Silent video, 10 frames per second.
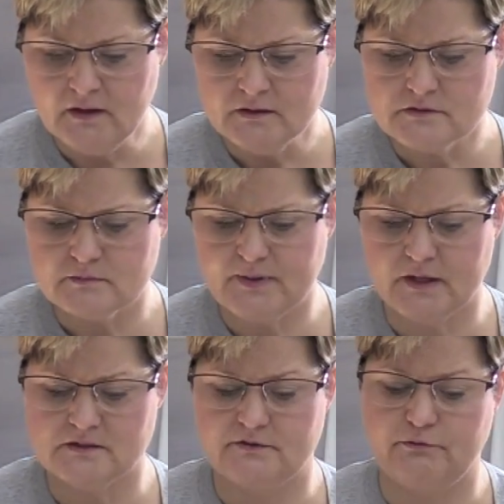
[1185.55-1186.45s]
As
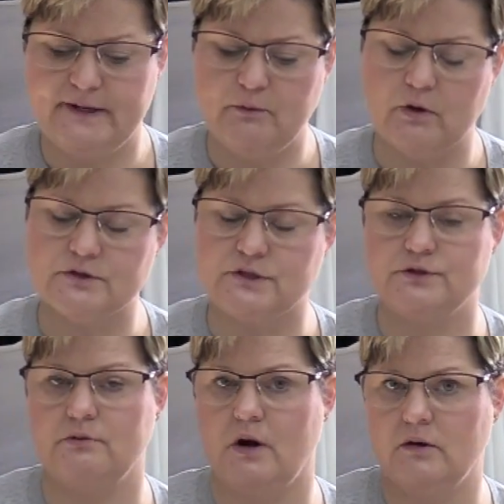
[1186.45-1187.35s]
because if we were to
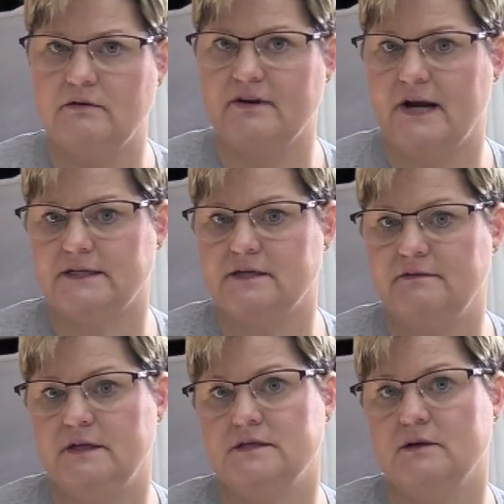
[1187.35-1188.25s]
do all of our
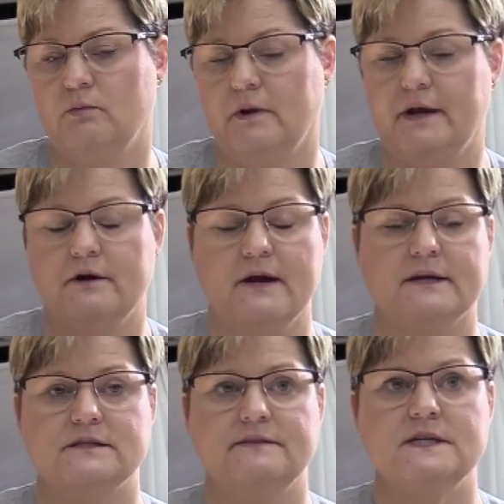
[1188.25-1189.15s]
activities, care
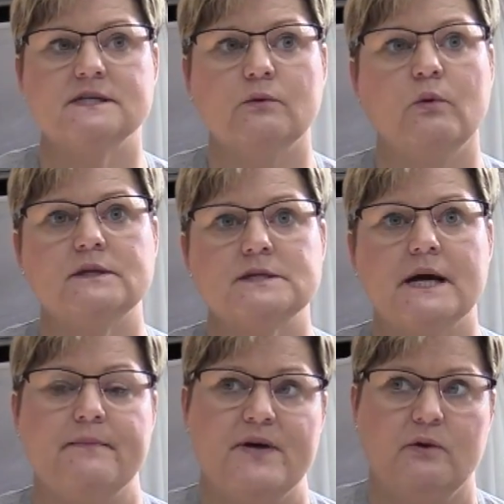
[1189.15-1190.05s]
activities at one
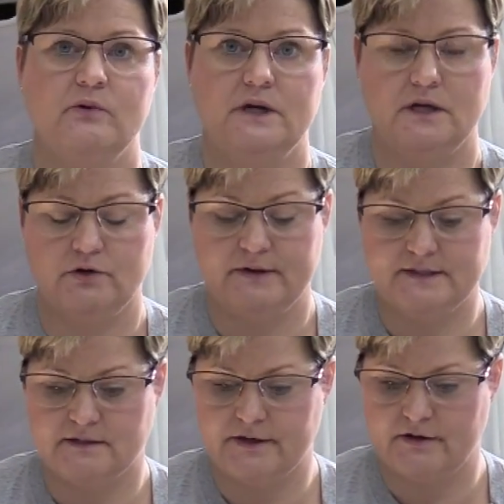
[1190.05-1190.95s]
time, that would
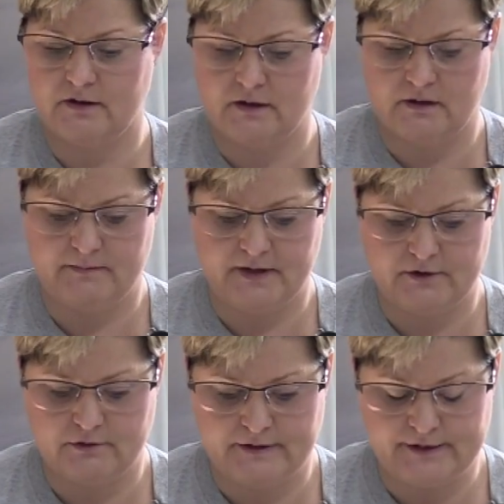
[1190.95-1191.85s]
increase their
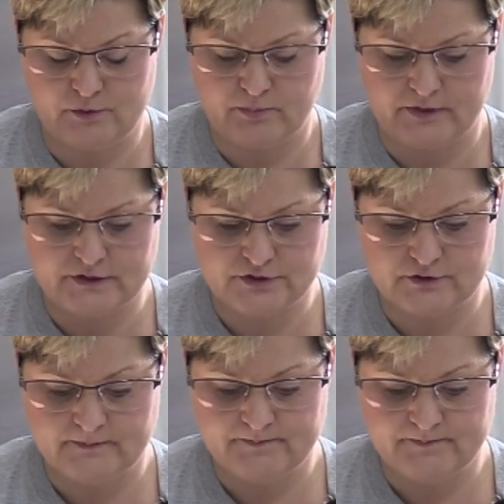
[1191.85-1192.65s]
intracranial pressure.